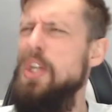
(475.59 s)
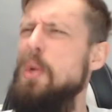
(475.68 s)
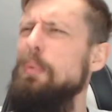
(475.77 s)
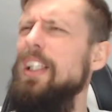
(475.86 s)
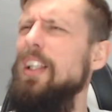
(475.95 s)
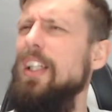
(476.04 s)

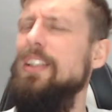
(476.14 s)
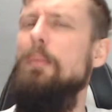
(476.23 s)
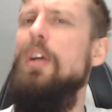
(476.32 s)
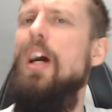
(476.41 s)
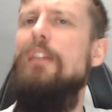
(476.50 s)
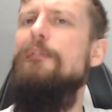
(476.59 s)
You'd be like
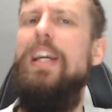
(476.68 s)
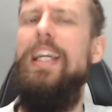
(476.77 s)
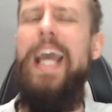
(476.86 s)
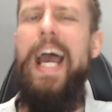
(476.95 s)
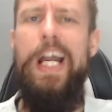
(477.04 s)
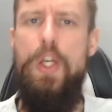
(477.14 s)
some kind of
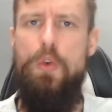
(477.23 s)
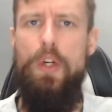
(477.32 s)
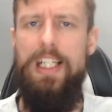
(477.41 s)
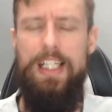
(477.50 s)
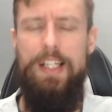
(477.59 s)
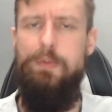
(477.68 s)
fucking
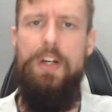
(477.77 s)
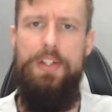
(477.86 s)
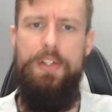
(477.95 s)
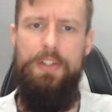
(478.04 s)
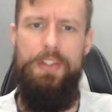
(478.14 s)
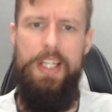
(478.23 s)
android Cliff
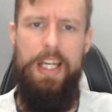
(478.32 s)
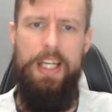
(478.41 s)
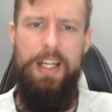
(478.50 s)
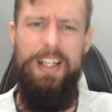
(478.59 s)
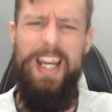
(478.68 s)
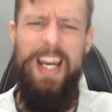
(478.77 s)
Richard or
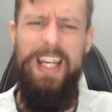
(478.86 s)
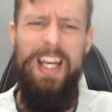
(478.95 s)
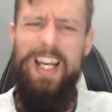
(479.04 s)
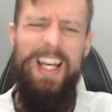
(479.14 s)
something, okay?